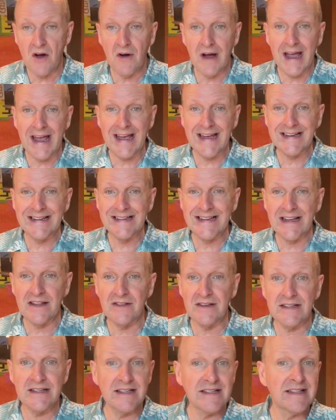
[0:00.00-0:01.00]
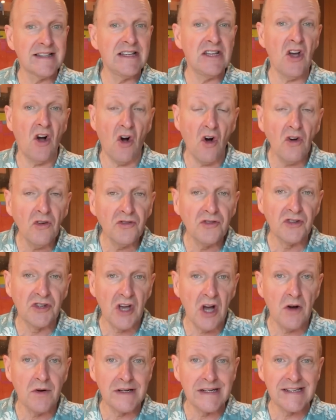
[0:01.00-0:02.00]
and this is the
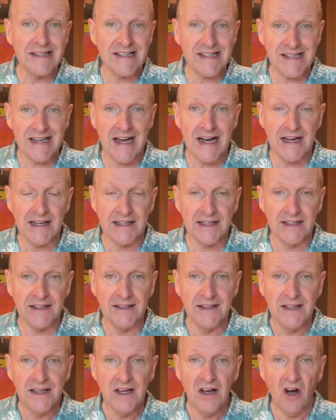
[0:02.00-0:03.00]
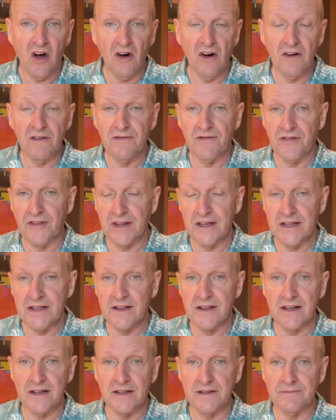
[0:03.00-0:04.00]
ongoing saga of
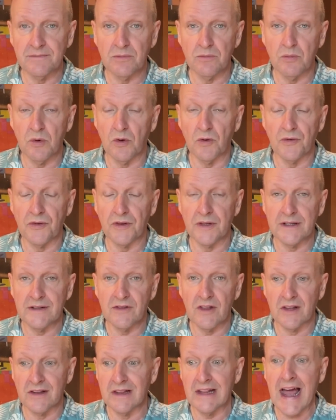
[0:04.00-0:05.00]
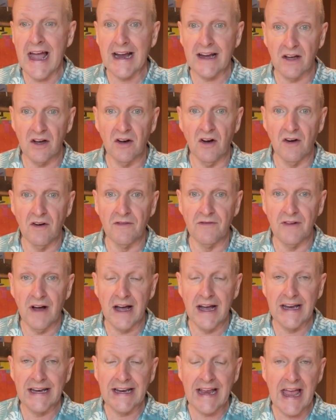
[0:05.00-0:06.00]
the lack of
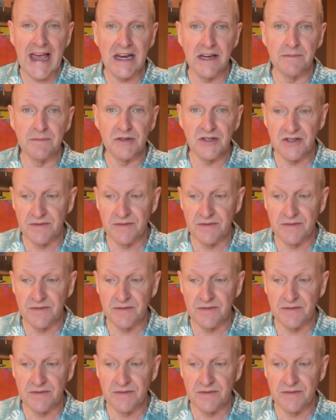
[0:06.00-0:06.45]
a cannabis